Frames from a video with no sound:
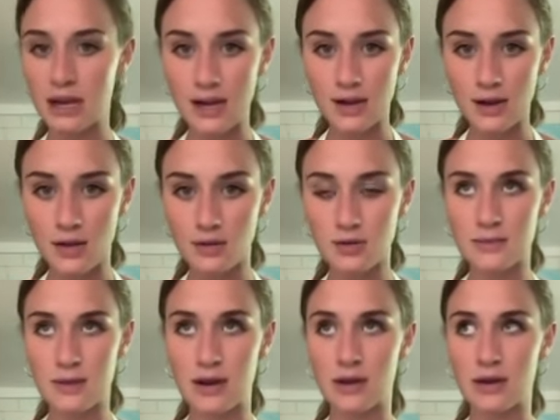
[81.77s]
I know who's
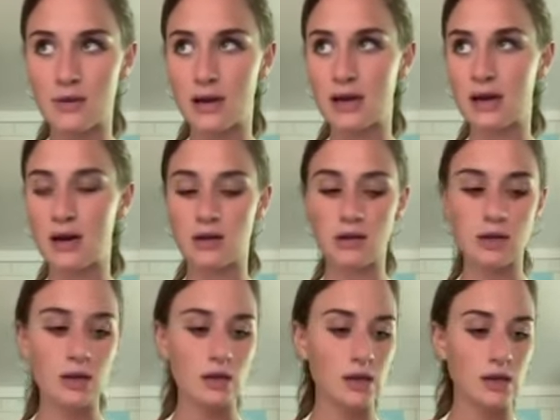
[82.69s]
married right now,
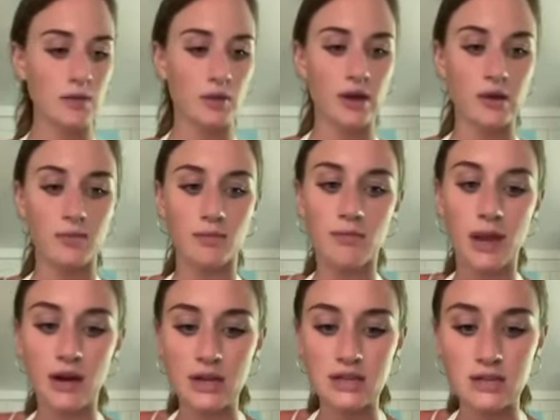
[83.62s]
they're
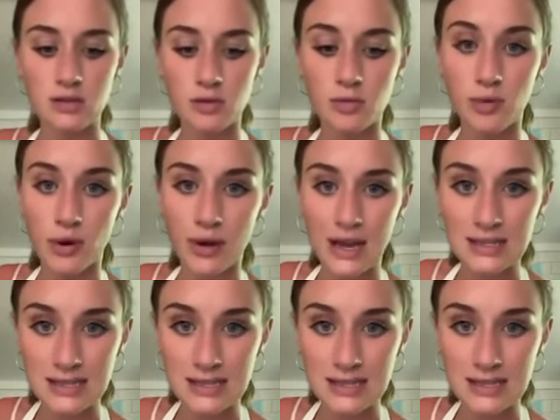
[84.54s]
married to broke ass.